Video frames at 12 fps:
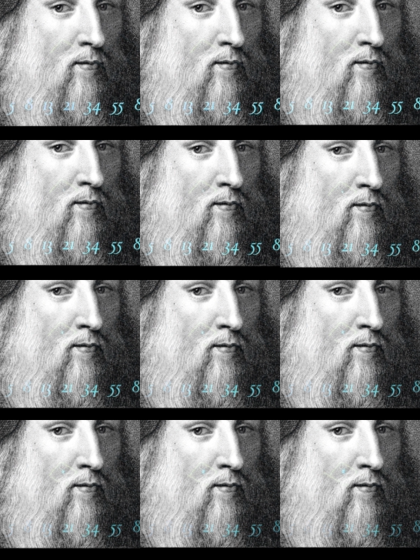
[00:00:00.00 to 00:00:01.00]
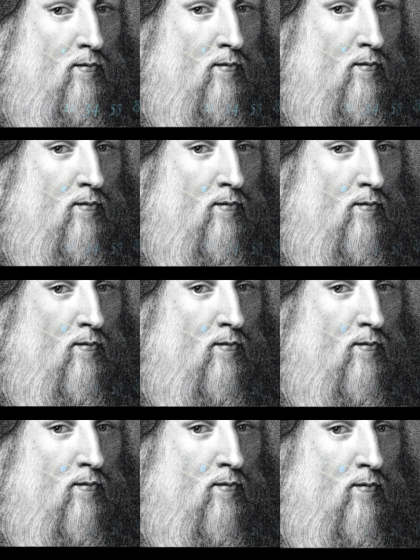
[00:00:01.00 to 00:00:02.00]

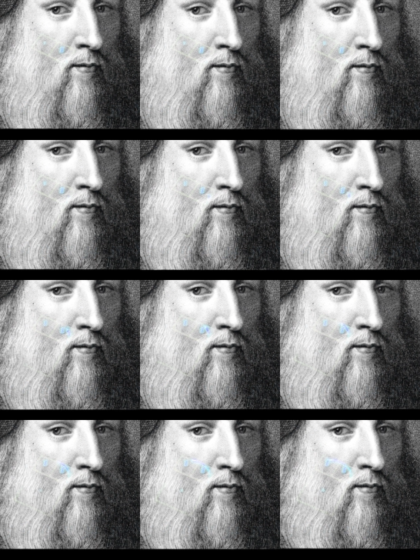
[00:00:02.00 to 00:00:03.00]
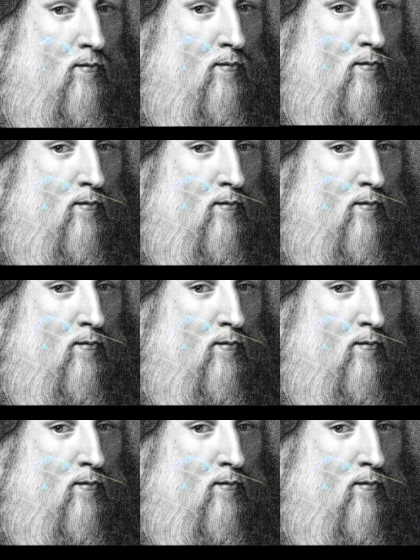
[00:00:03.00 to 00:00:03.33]
Nobody speaks.